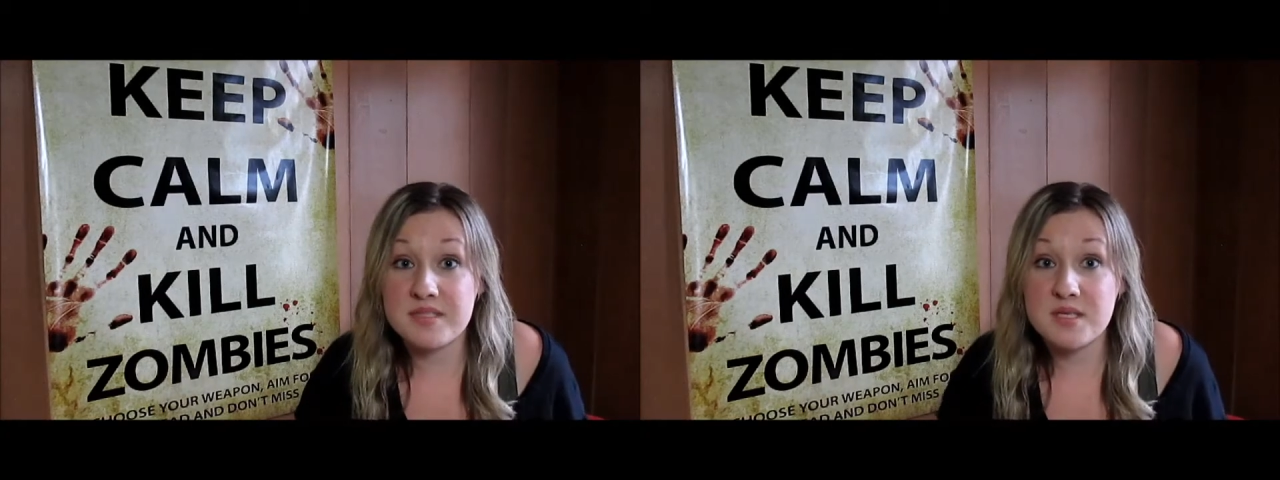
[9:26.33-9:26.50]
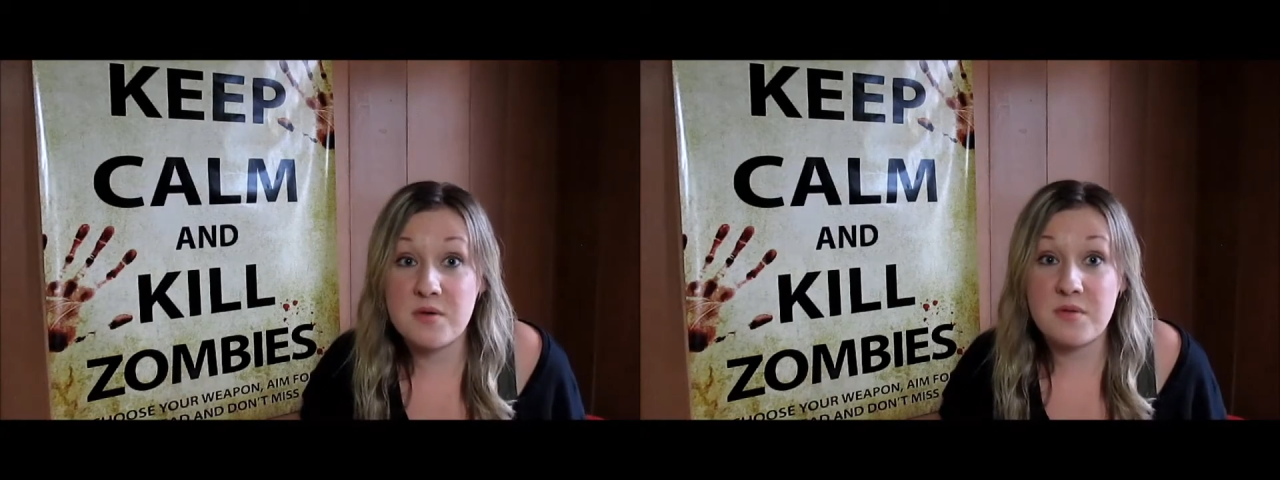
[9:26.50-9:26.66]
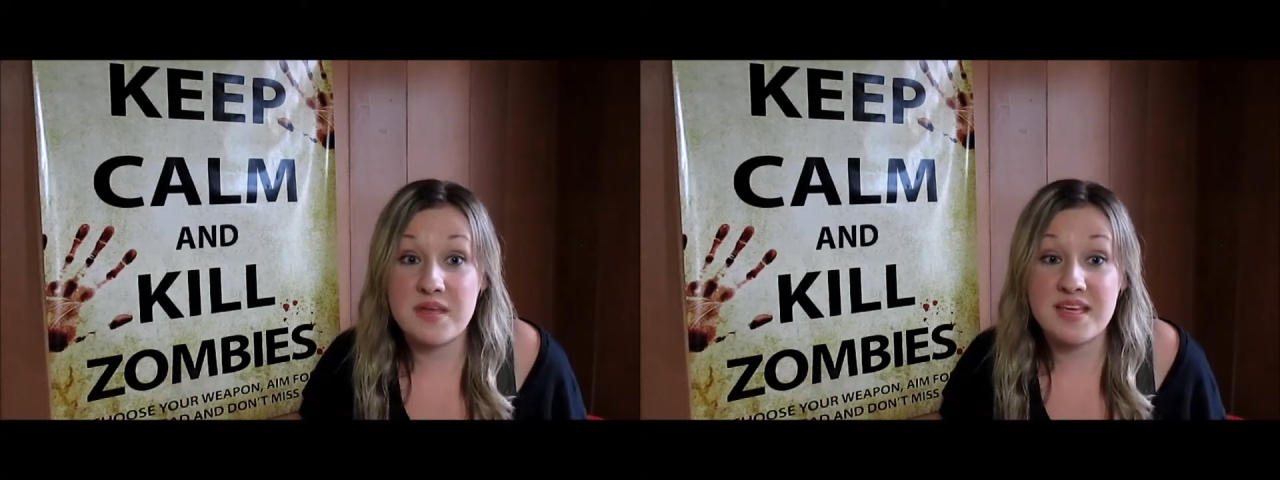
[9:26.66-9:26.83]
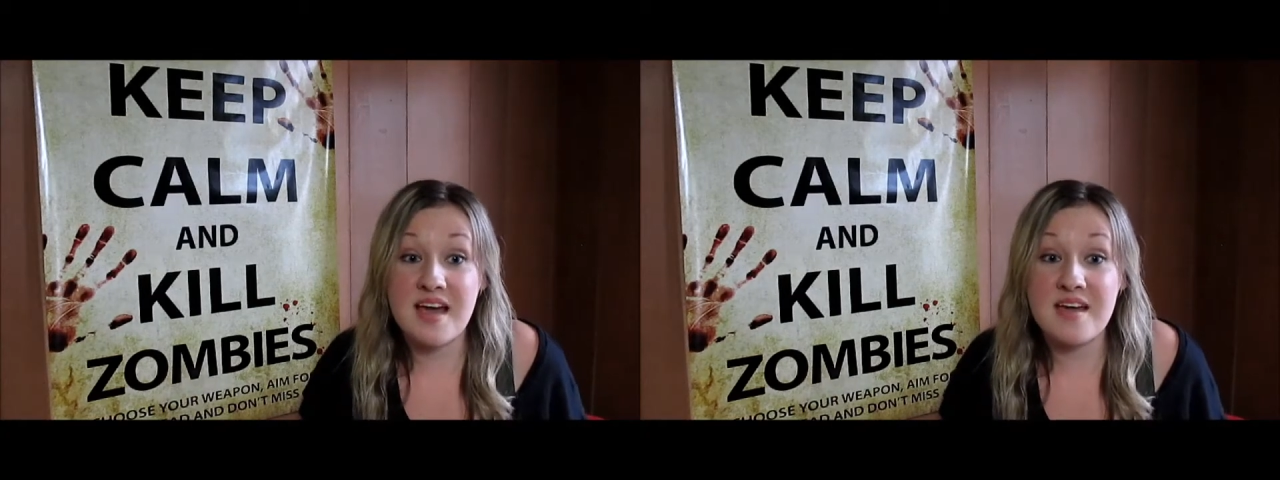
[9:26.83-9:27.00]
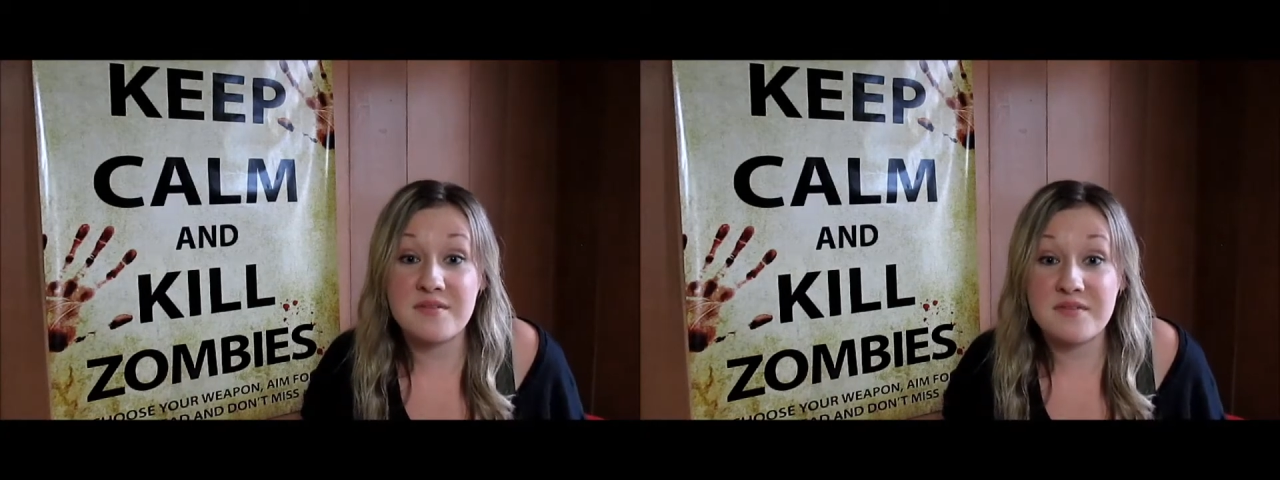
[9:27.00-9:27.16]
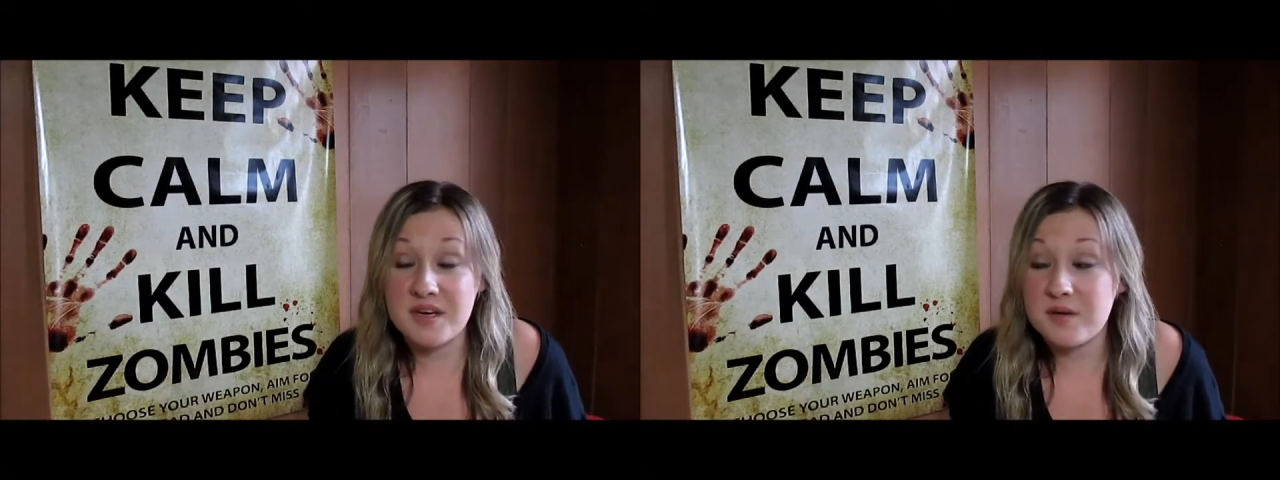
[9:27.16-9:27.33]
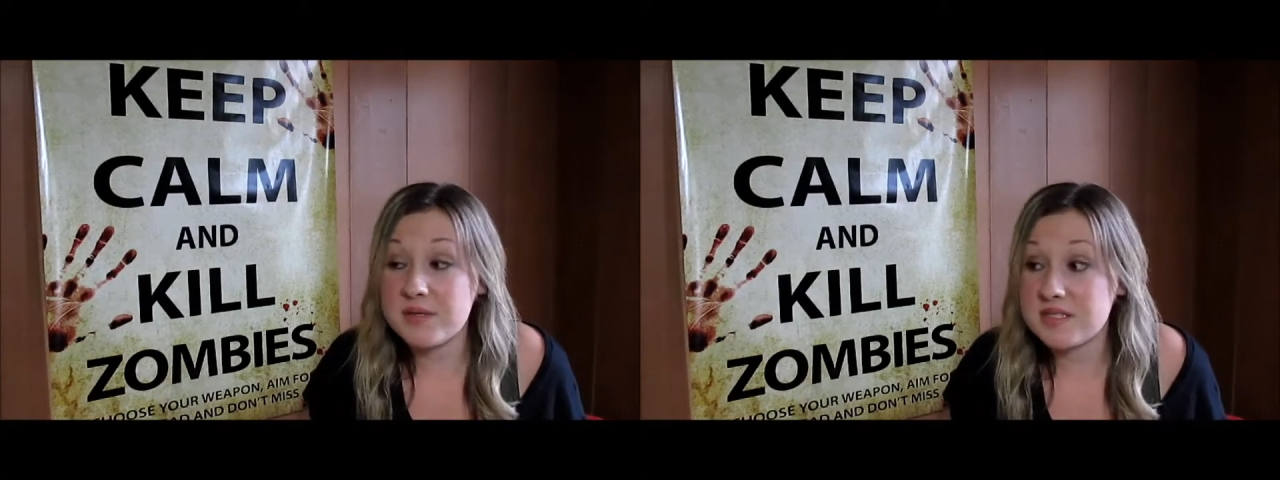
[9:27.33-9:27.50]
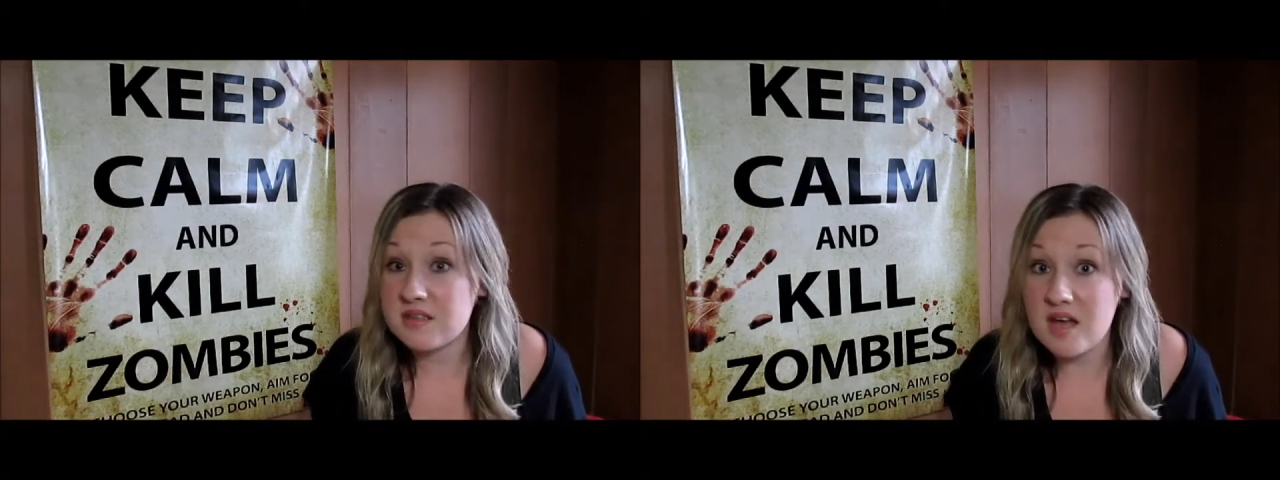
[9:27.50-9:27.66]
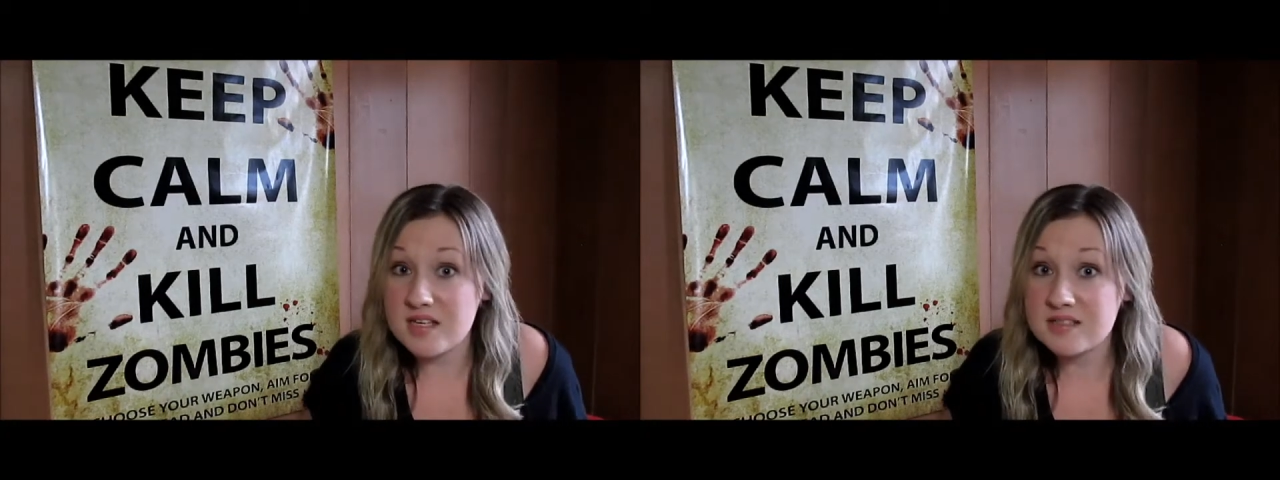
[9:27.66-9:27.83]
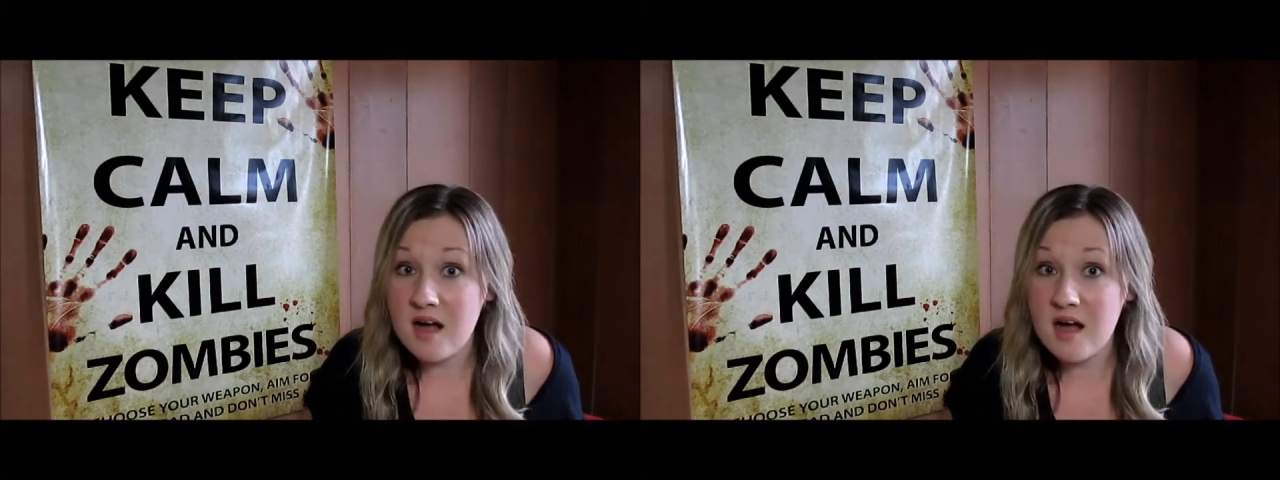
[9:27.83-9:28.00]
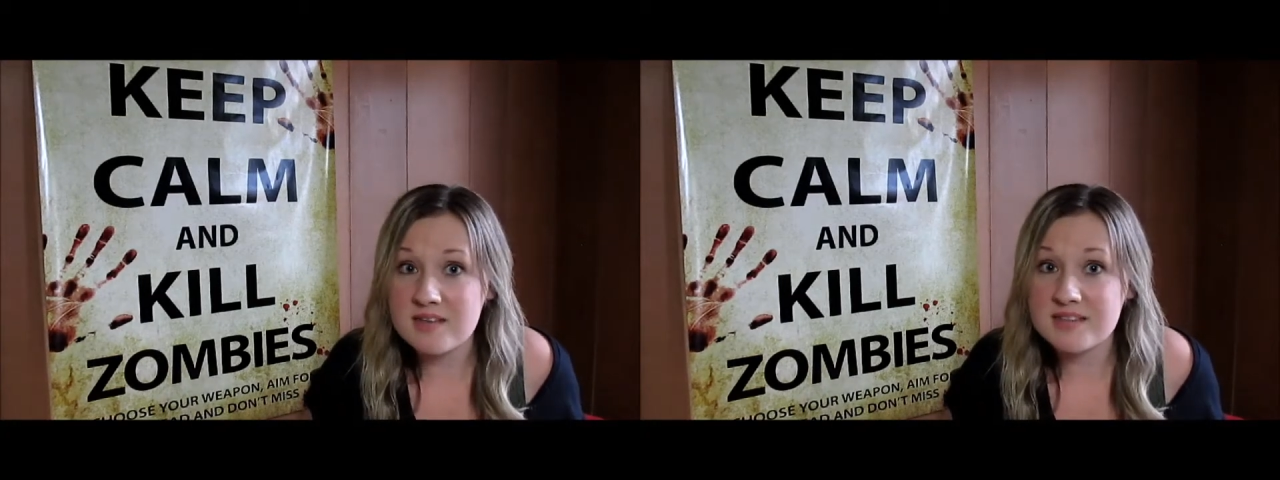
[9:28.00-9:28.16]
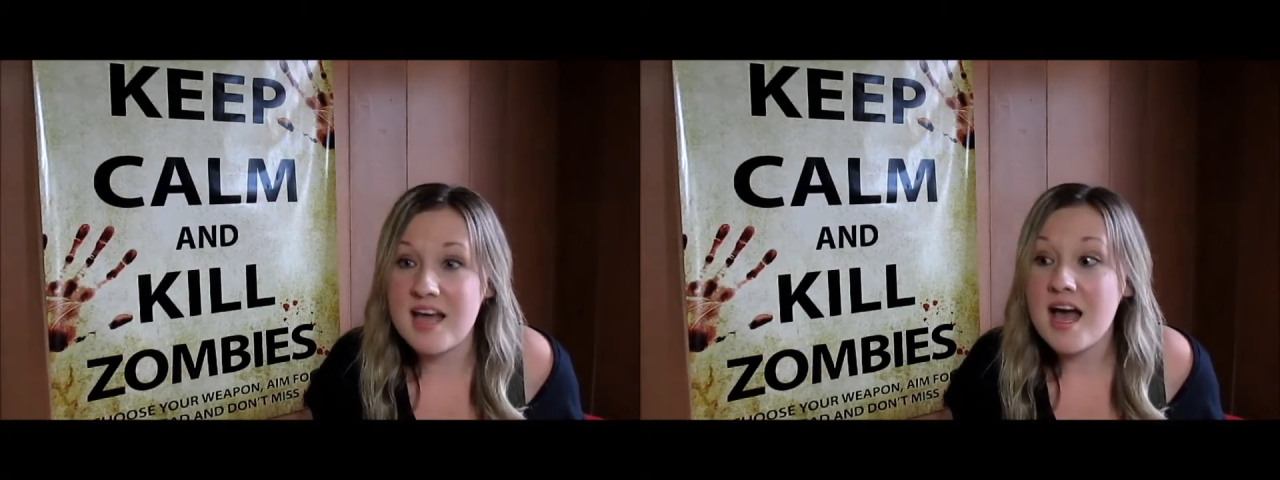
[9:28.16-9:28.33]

So he kind of, you know, it's a lost cause.